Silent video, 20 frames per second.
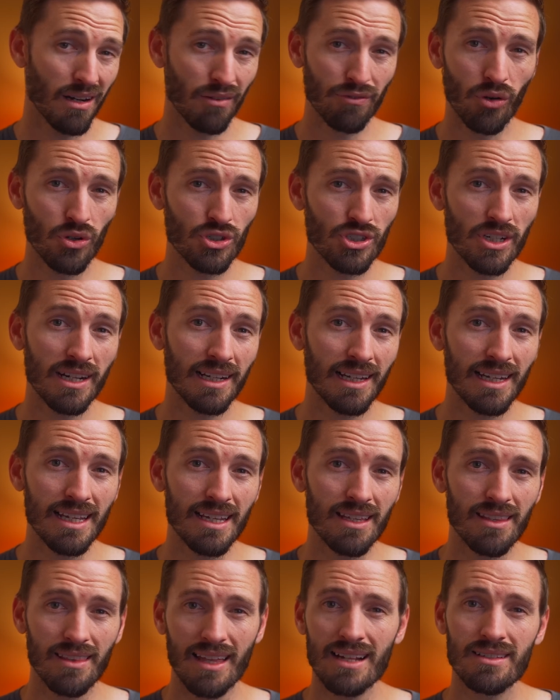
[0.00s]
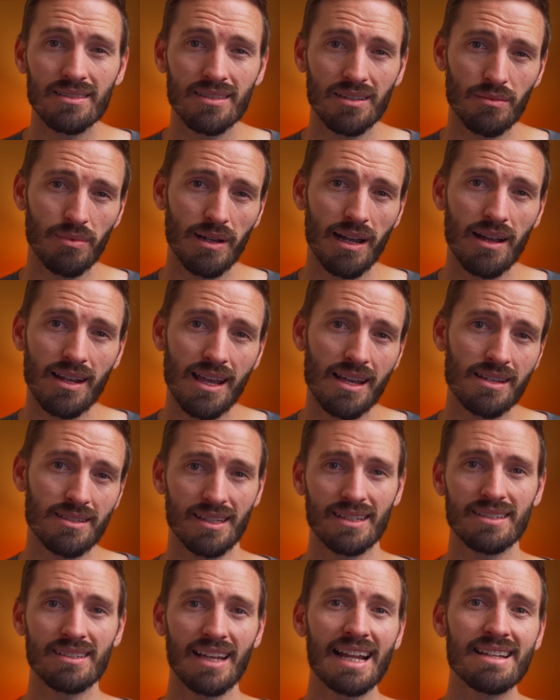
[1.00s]
unfortunately that's about as
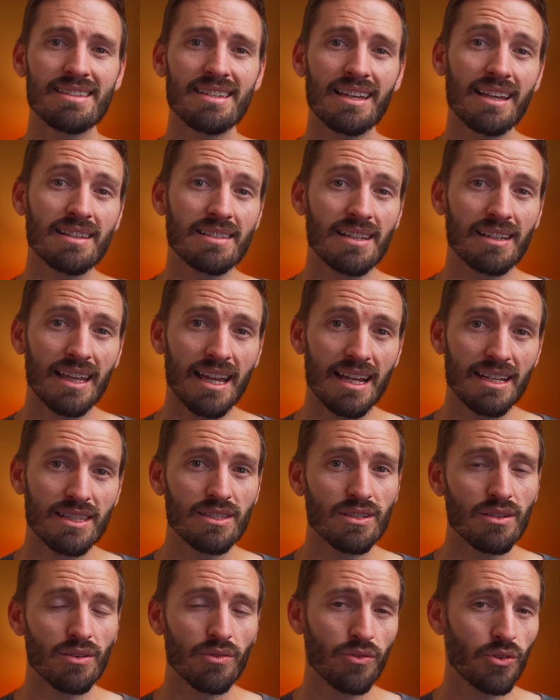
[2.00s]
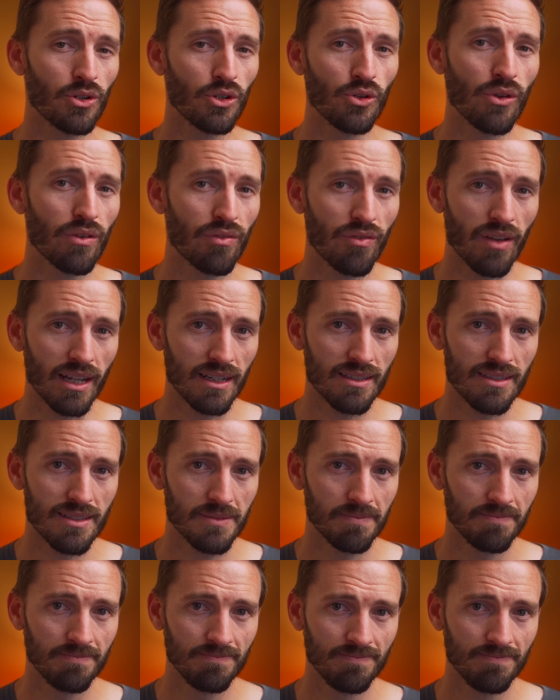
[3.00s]
exciting as it gets for new effects.